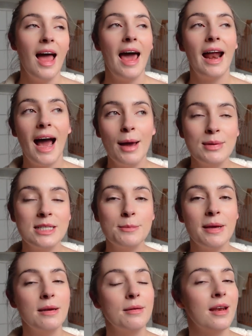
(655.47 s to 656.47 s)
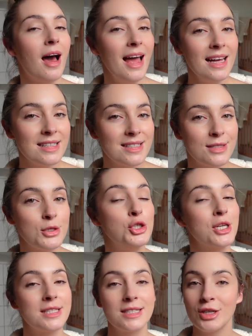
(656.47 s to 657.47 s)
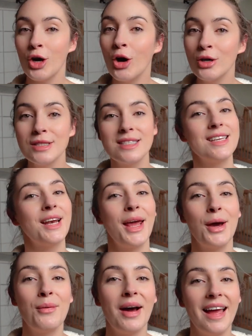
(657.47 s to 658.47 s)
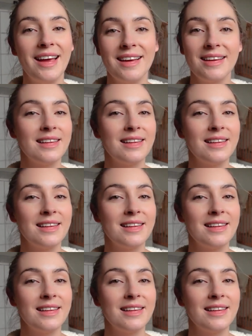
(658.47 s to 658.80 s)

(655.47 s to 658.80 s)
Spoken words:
And I would spend nights just constantly awake,